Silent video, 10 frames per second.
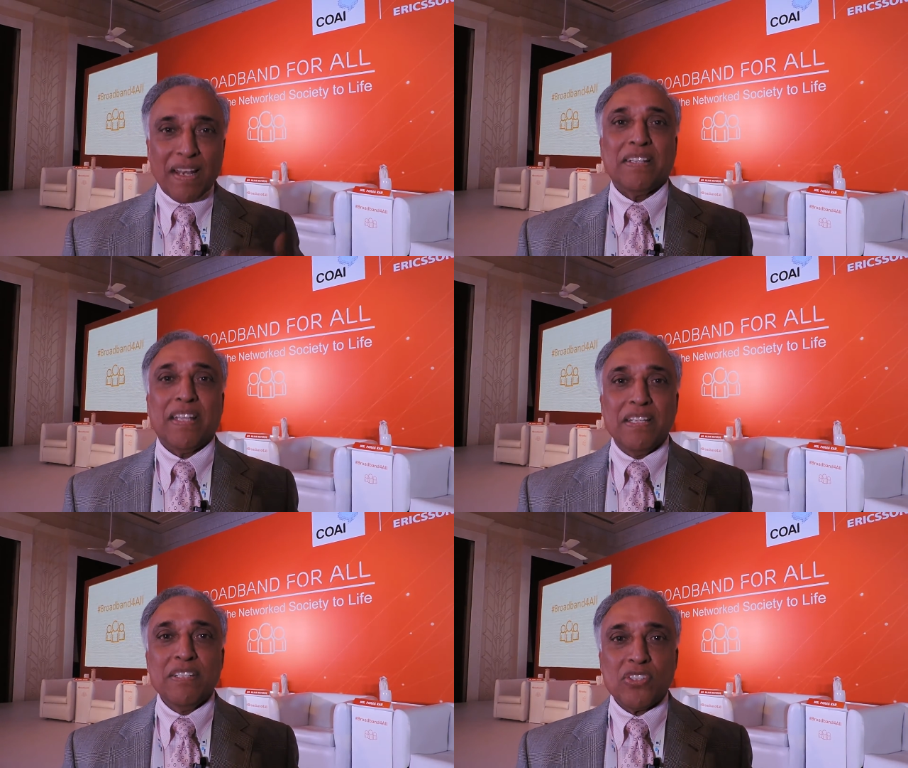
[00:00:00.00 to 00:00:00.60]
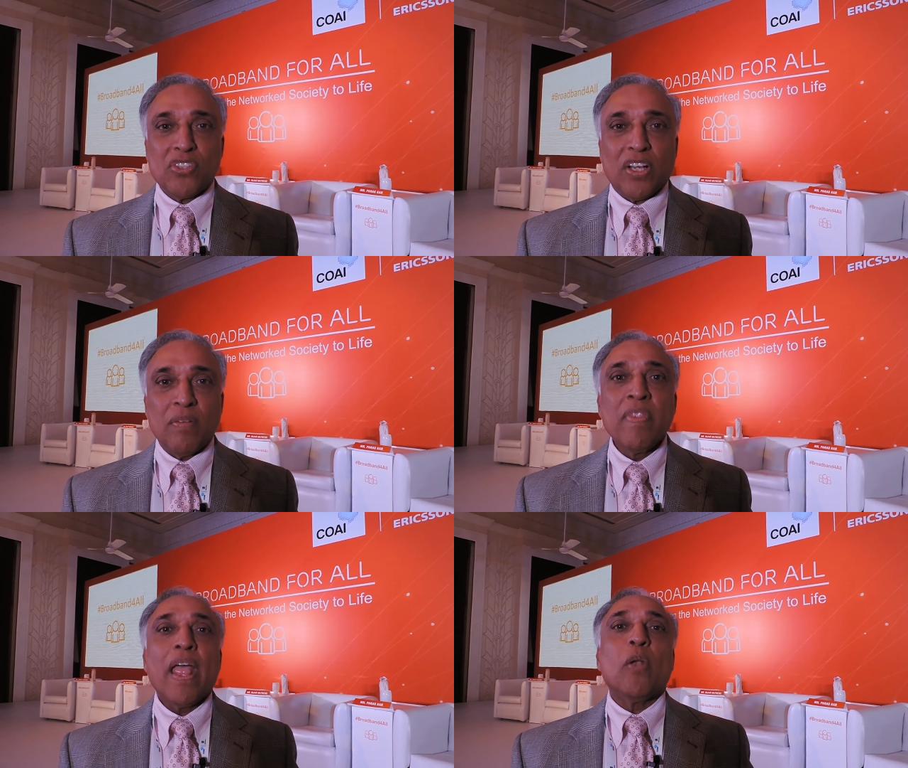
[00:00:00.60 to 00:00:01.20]
telling the
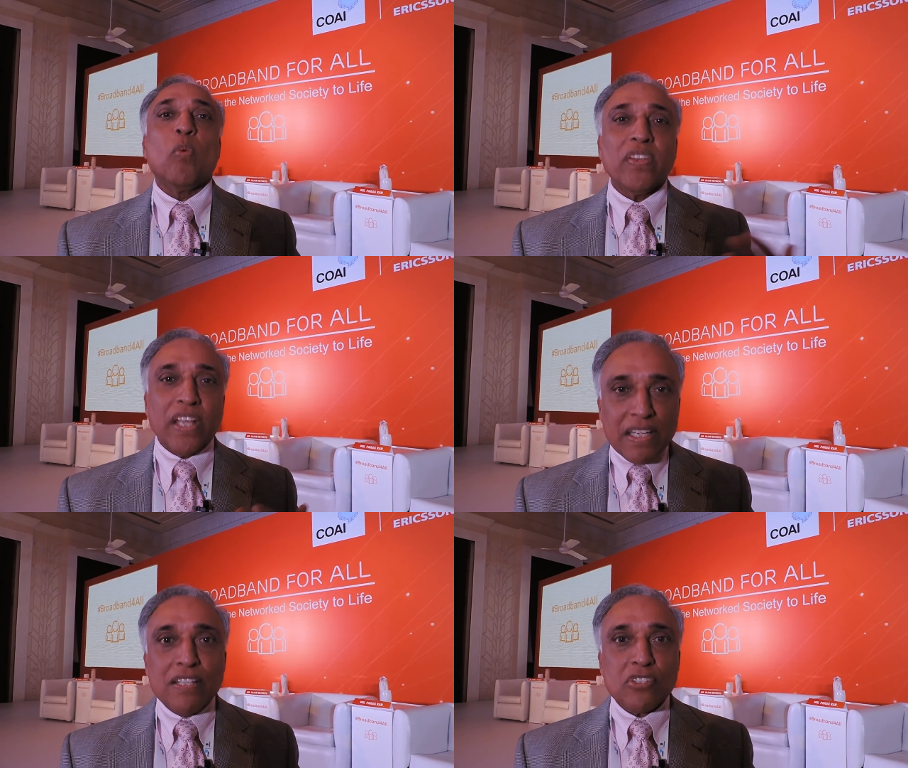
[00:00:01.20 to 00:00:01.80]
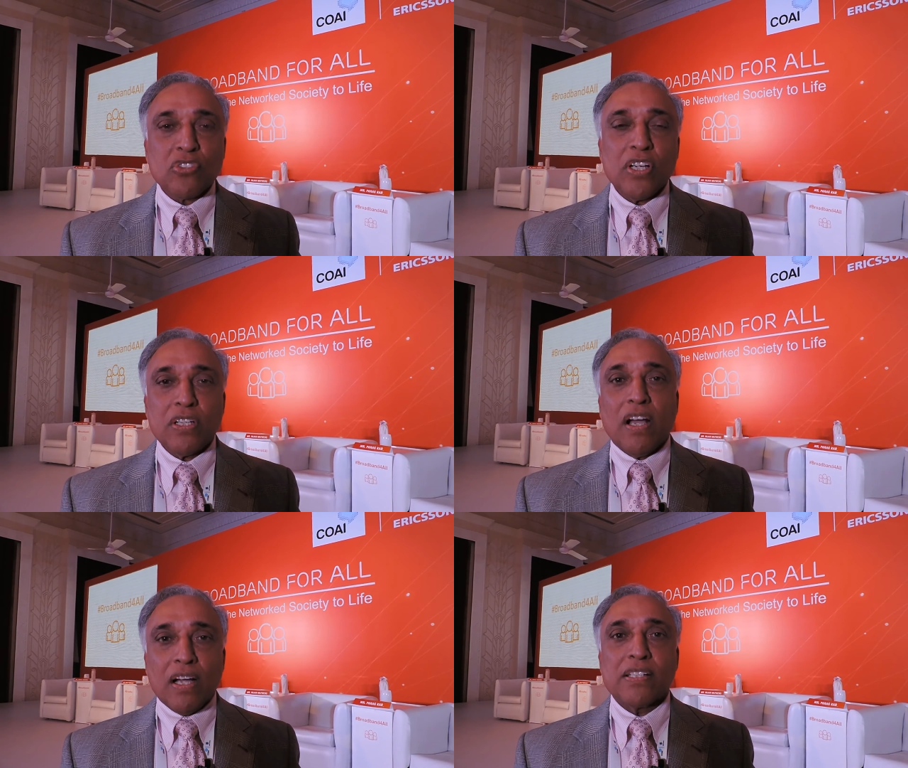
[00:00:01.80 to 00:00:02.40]
industry. And what the
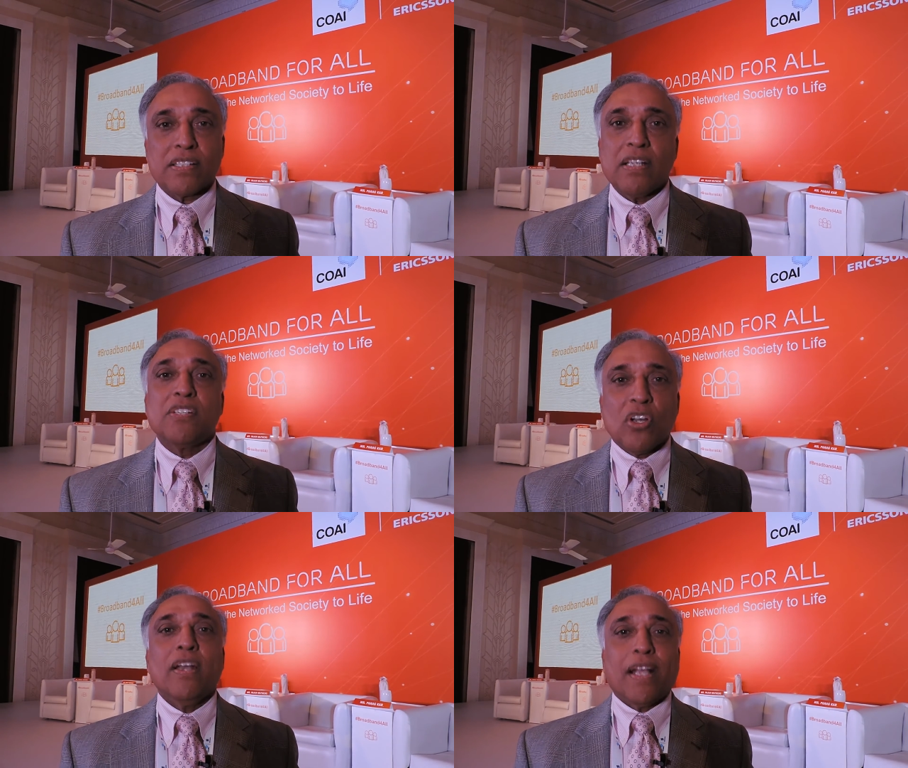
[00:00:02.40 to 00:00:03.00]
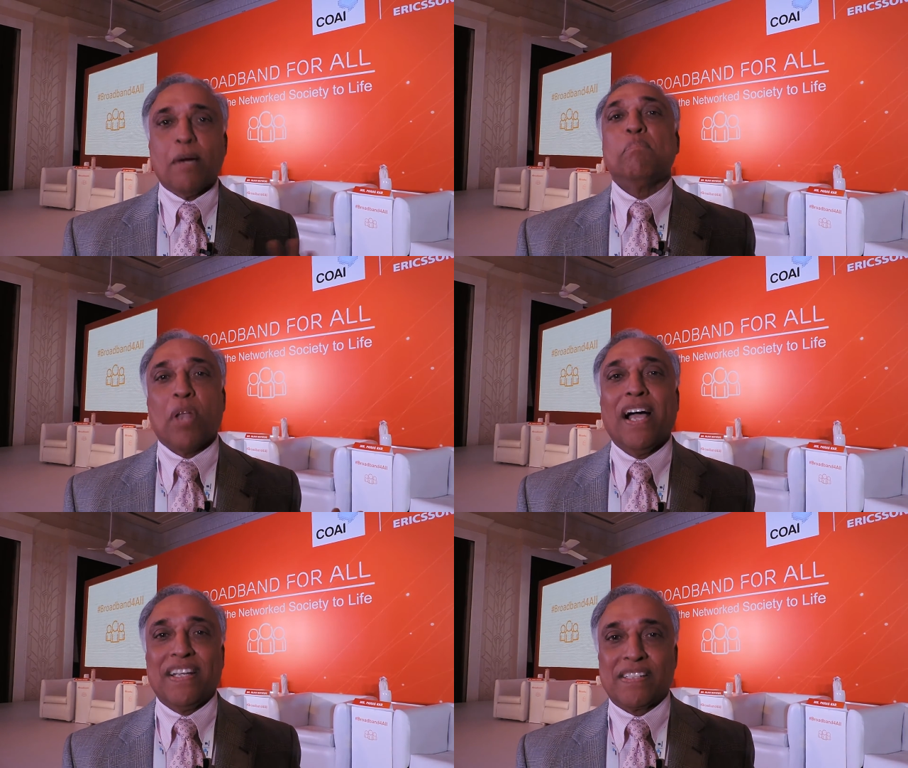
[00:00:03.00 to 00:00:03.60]
industry does is really
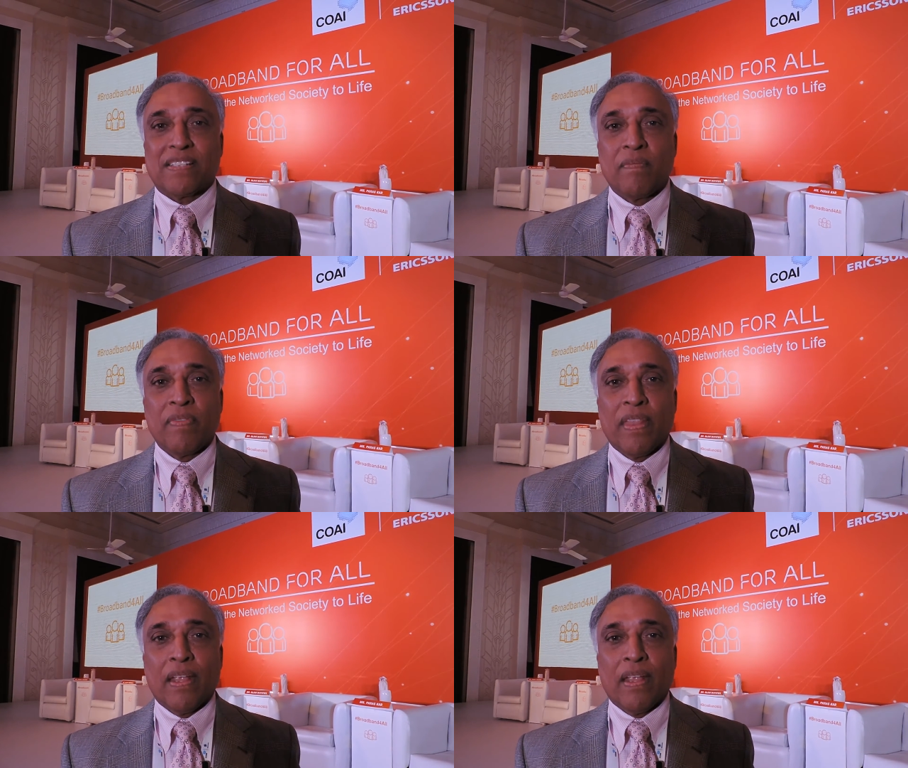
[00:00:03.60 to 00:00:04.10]
compliance.